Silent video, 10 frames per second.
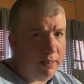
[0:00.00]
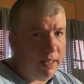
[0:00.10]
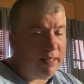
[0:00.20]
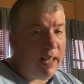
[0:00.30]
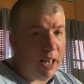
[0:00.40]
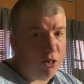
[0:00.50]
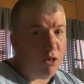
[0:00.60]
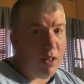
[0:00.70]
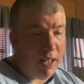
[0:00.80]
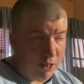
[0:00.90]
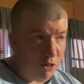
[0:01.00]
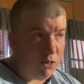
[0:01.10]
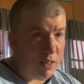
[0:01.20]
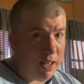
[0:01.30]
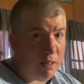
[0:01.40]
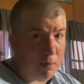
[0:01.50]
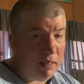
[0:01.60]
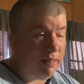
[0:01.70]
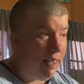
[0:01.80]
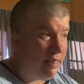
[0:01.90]
I say extra exercise
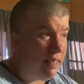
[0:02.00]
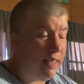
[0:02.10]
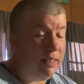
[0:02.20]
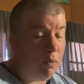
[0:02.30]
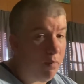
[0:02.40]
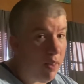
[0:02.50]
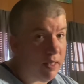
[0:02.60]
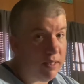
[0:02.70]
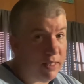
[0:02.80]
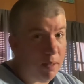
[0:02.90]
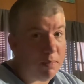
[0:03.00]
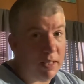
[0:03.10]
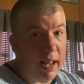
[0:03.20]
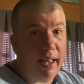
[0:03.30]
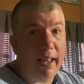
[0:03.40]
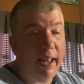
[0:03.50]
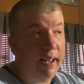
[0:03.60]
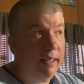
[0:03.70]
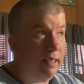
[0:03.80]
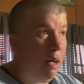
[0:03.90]
because, guys, I get 12,000 steps a day
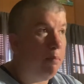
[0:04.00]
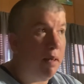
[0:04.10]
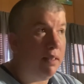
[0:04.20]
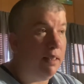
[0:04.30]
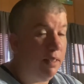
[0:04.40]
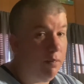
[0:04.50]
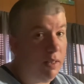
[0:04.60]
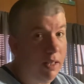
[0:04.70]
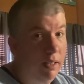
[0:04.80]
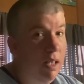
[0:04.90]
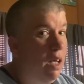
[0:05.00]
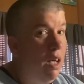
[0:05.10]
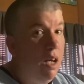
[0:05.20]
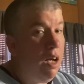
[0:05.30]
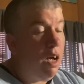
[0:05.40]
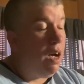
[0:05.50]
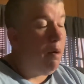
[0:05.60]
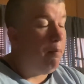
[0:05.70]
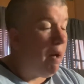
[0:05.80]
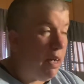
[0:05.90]
and I'm bending, lifting
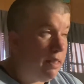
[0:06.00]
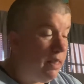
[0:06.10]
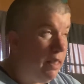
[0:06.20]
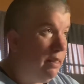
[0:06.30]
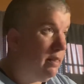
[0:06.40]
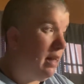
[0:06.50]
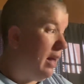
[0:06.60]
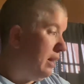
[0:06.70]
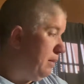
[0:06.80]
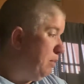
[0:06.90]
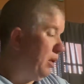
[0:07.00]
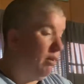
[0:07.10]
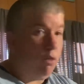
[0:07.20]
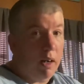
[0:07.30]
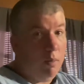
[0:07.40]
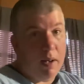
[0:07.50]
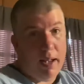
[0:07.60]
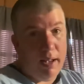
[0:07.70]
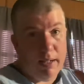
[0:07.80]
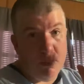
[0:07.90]
boxes and putting freight
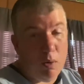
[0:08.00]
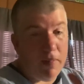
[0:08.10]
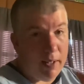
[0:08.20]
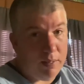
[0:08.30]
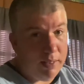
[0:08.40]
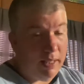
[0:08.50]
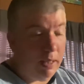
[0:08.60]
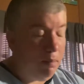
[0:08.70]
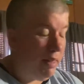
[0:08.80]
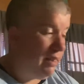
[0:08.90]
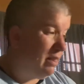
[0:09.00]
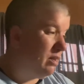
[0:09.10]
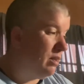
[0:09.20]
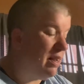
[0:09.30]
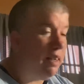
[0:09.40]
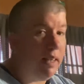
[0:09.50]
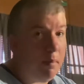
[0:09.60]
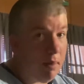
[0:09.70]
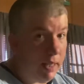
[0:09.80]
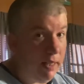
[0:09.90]
away, and I'm doing that on a daily basis. So it's not like
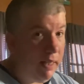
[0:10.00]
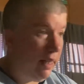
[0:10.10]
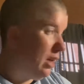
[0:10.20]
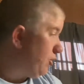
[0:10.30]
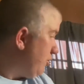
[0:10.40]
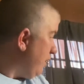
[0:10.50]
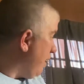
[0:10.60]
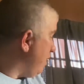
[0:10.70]
I'm not getting any exercise.